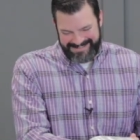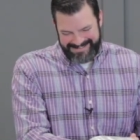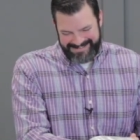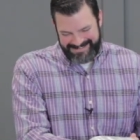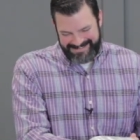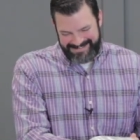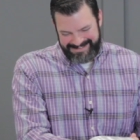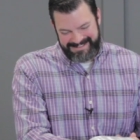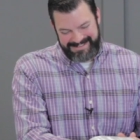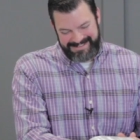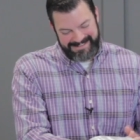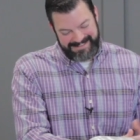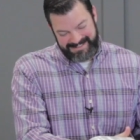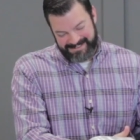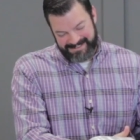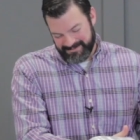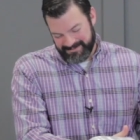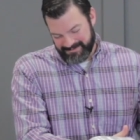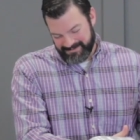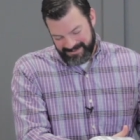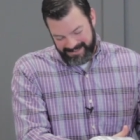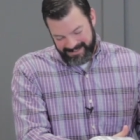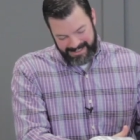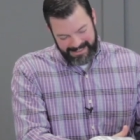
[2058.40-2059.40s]
and she says,
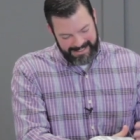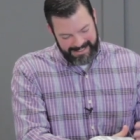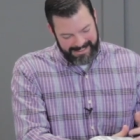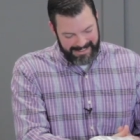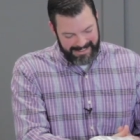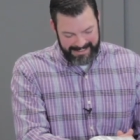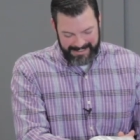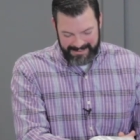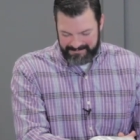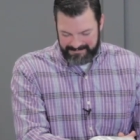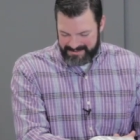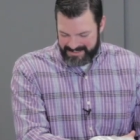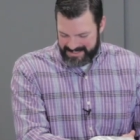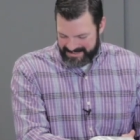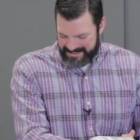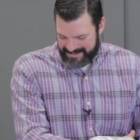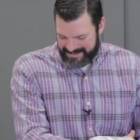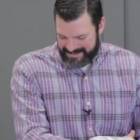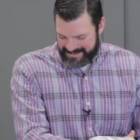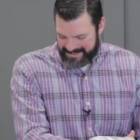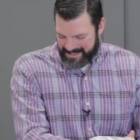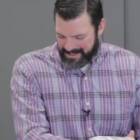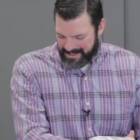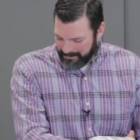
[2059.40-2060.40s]
well, I, I have
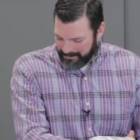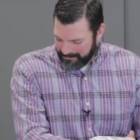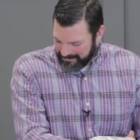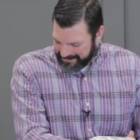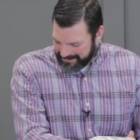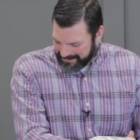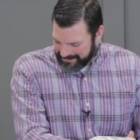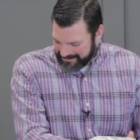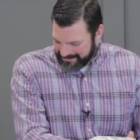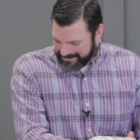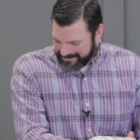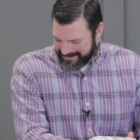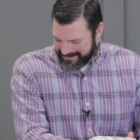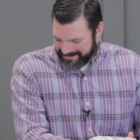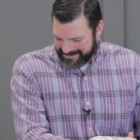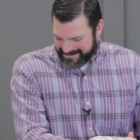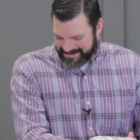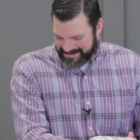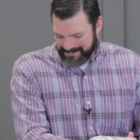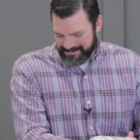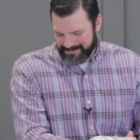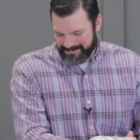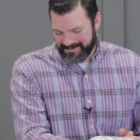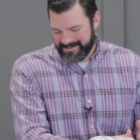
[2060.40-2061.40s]
Jesus to help me. And
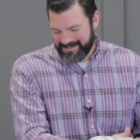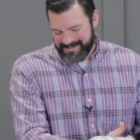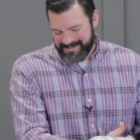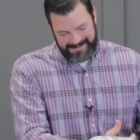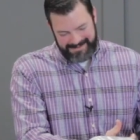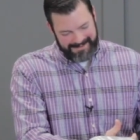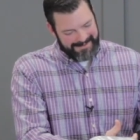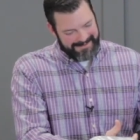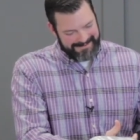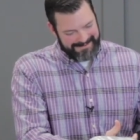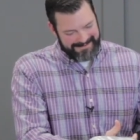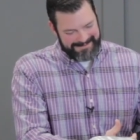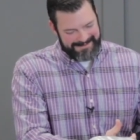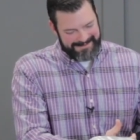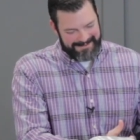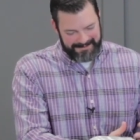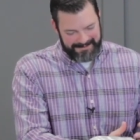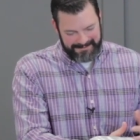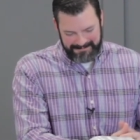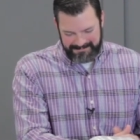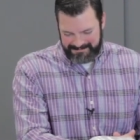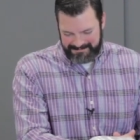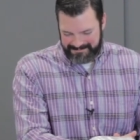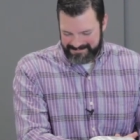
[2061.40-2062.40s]
so, you
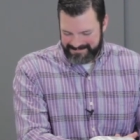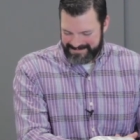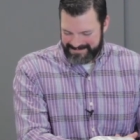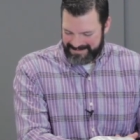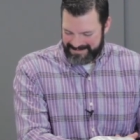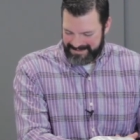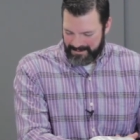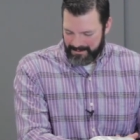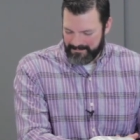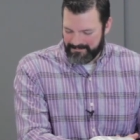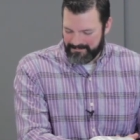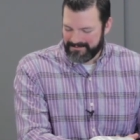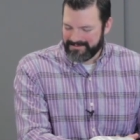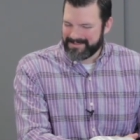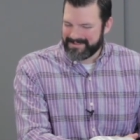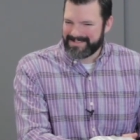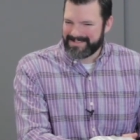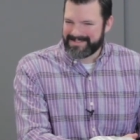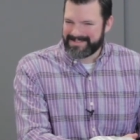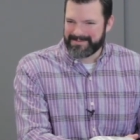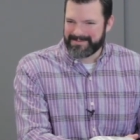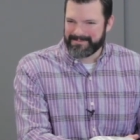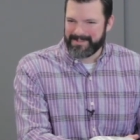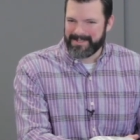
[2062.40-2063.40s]
know, hopefully
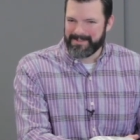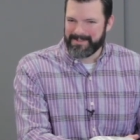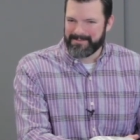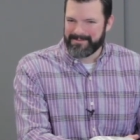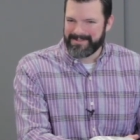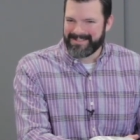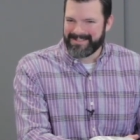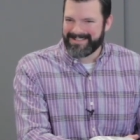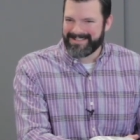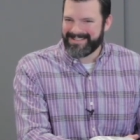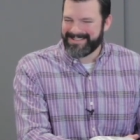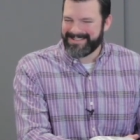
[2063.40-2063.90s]
that's the way it went.